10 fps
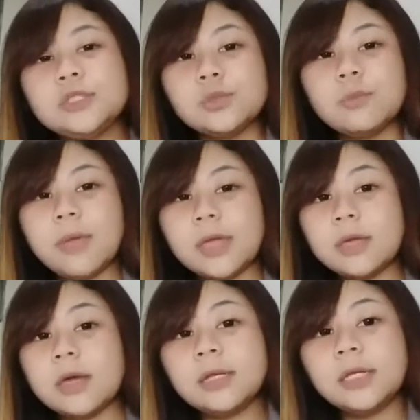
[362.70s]
to make
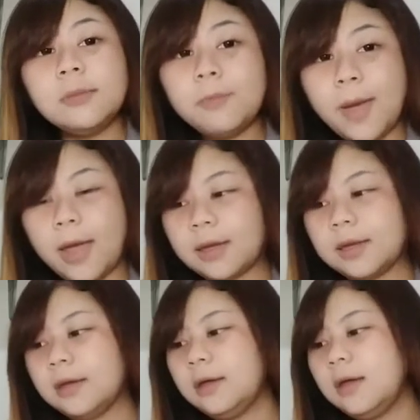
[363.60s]
an impact.
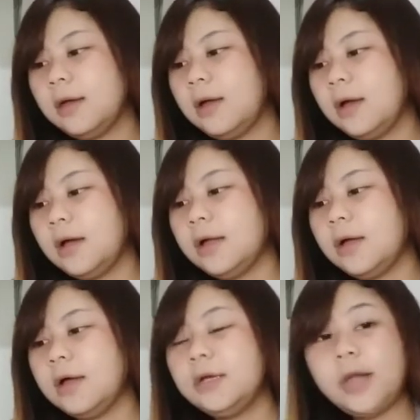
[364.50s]

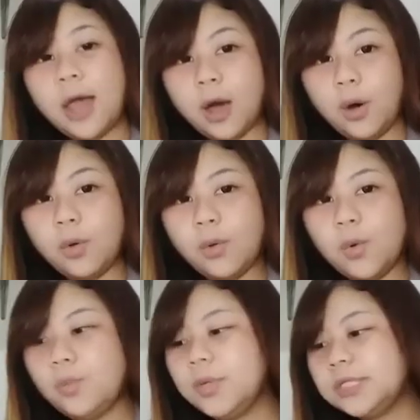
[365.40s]
Now,
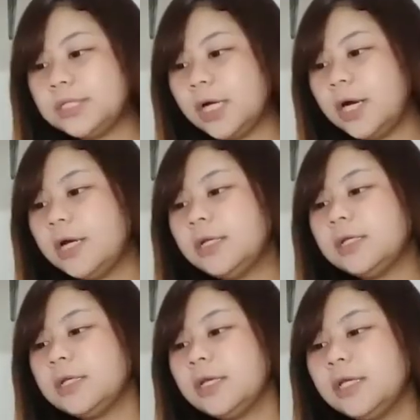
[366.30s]
we turn
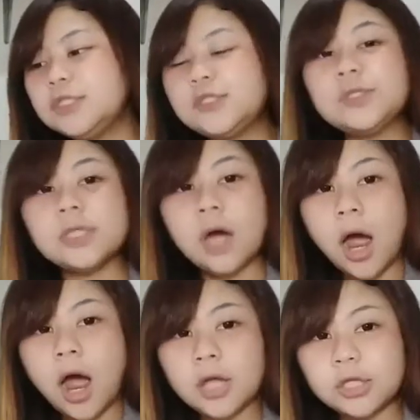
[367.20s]
into the
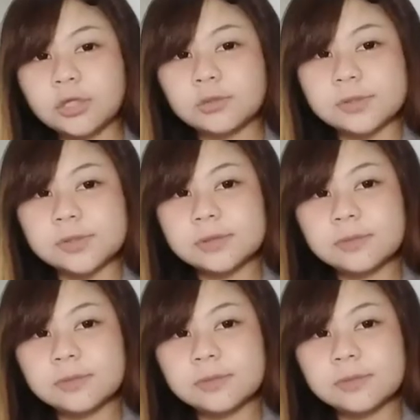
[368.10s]
hot news.